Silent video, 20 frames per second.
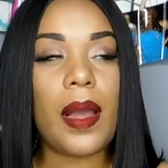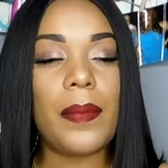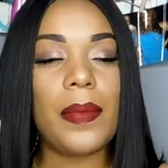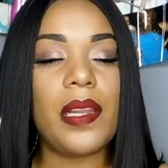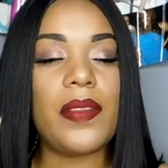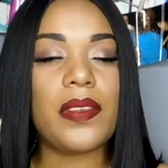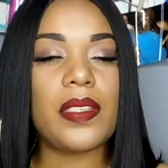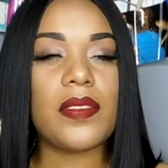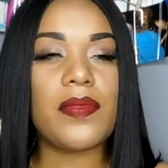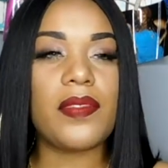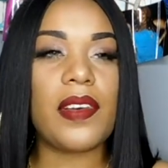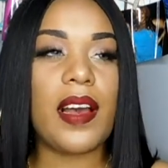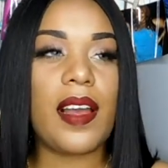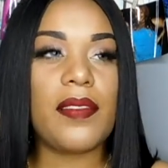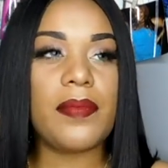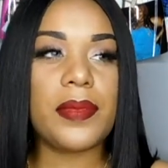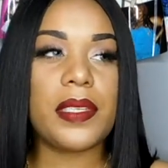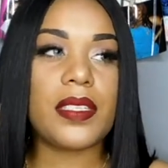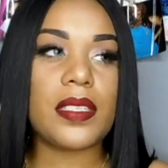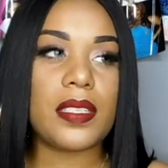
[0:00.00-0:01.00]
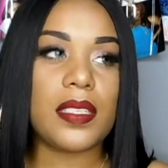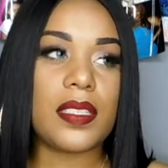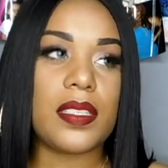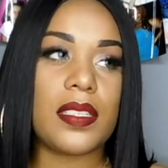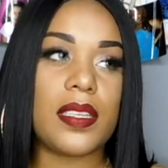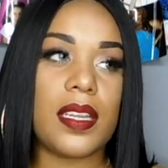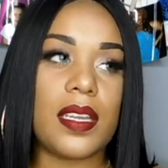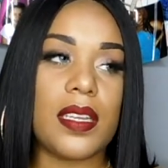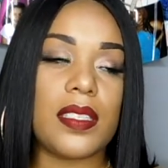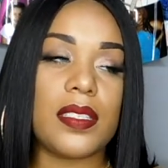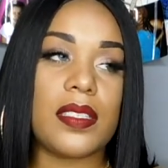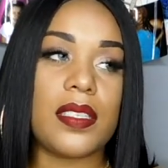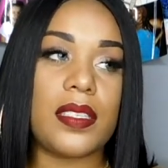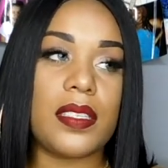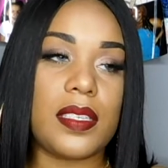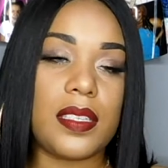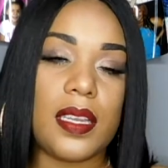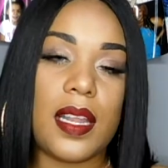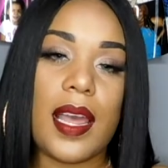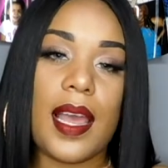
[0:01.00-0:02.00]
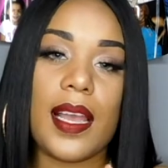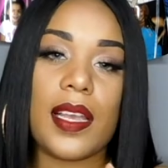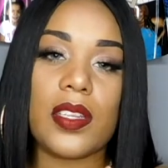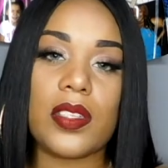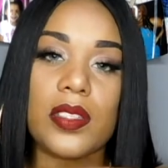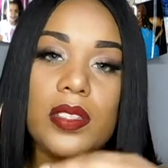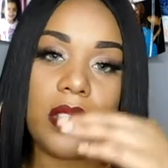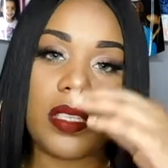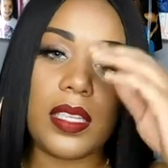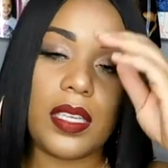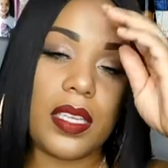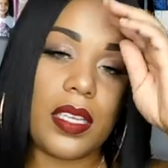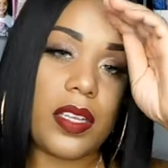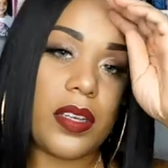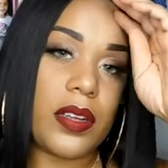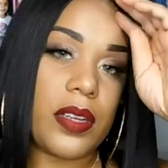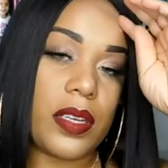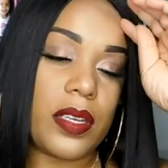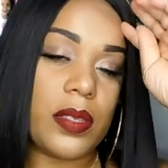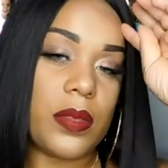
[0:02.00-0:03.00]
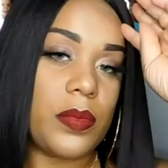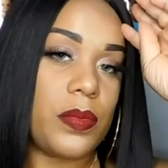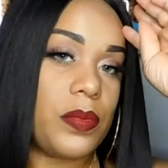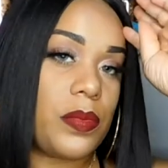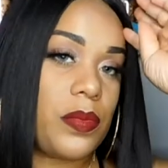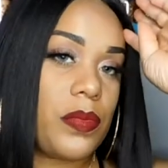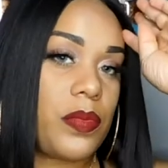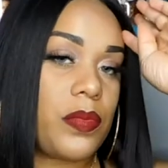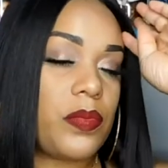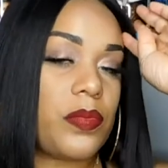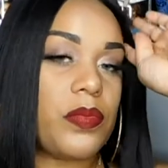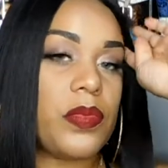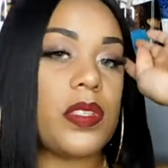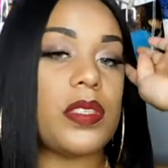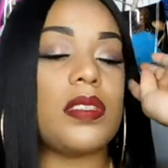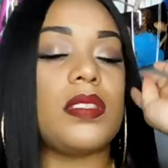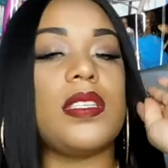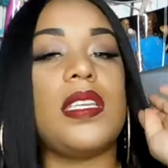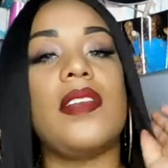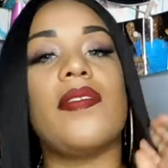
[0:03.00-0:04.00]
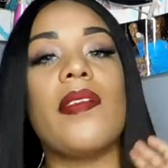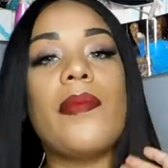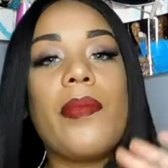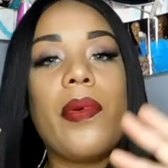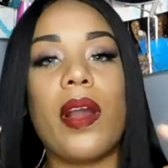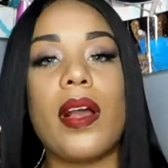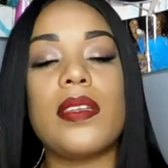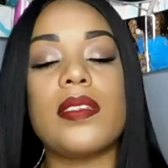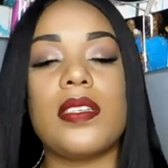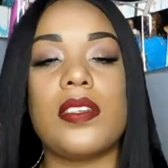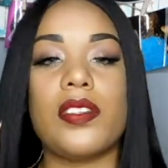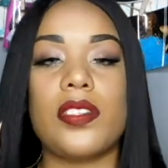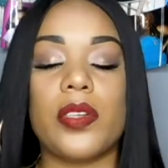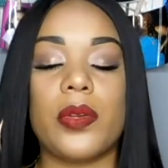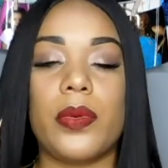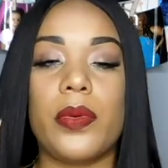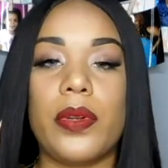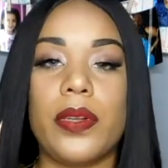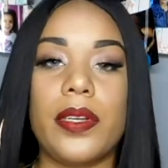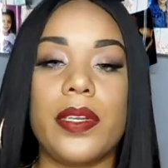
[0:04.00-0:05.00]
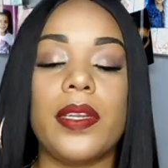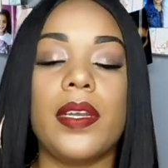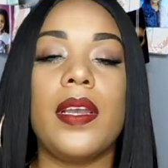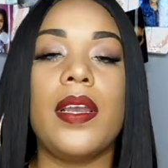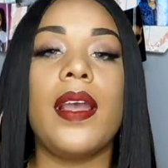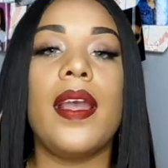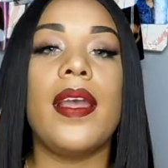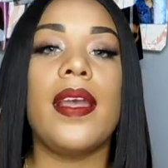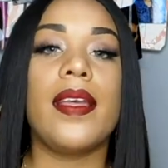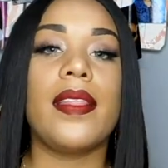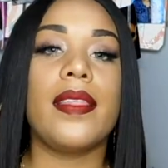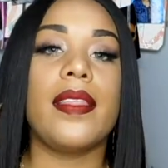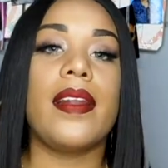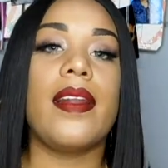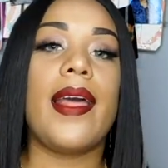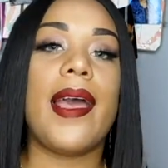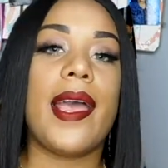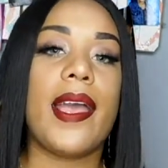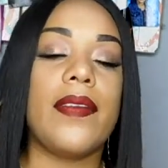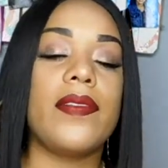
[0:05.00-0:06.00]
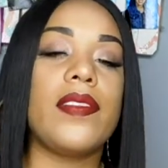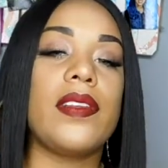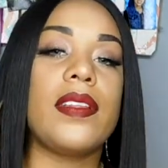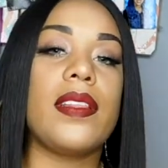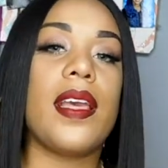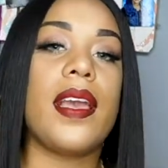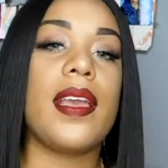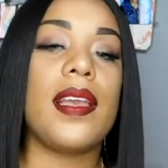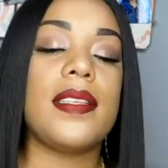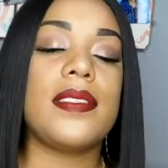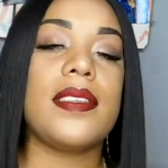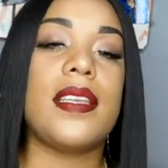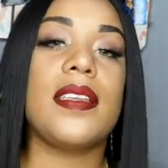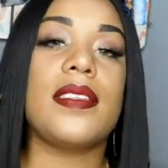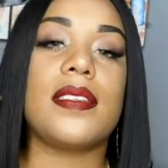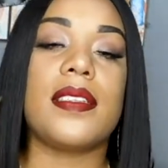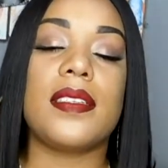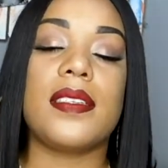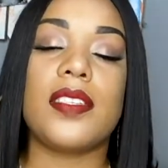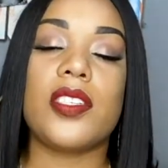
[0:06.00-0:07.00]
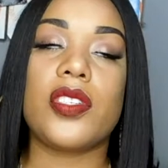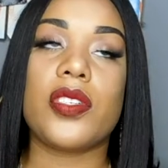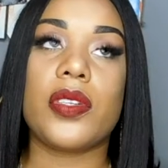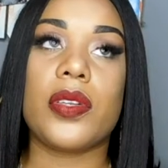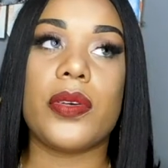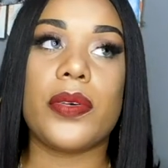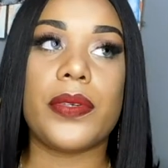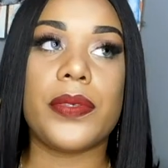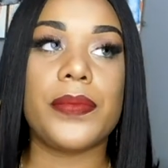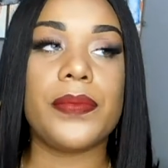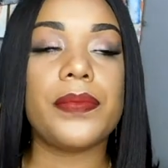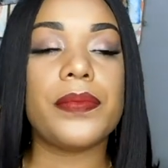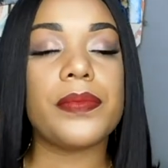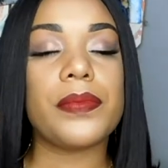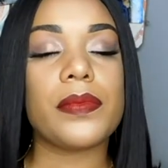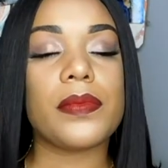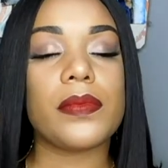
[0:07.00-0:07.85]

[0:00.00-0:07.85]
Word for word: I believe it's 5 business days to actually, you know, receive and process your order. Then after that, it takes an additional